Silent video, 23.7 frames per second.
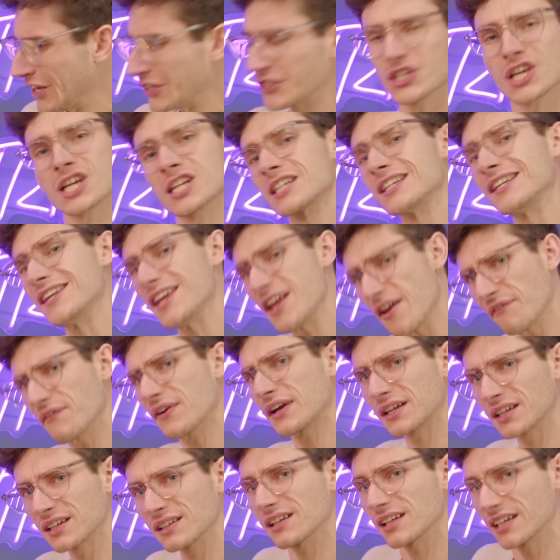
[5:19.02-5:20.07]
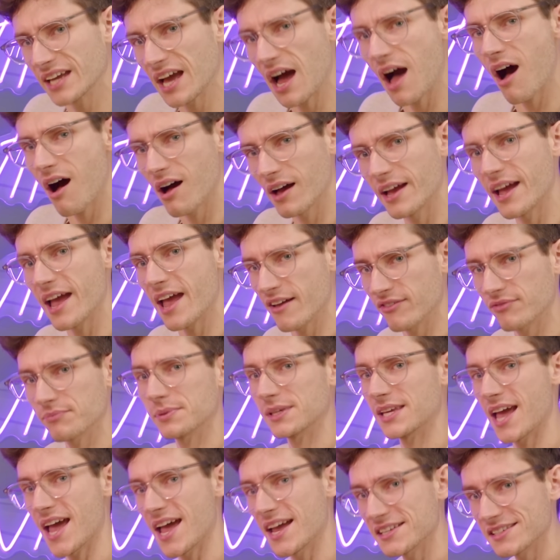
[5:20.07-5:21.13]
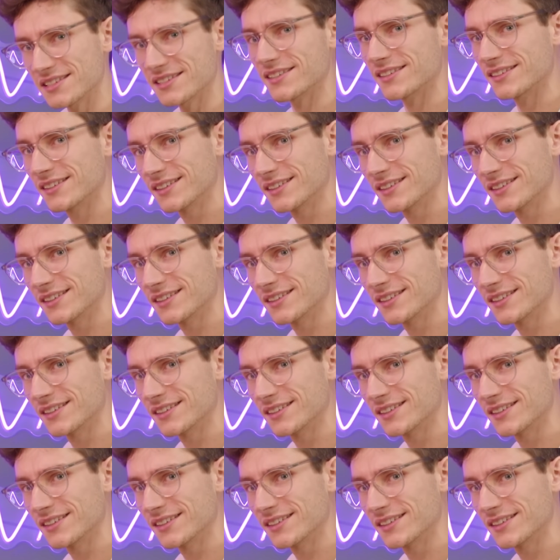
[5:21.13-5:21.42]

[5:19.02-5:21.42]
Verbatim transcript: significantly significantly higher FPS,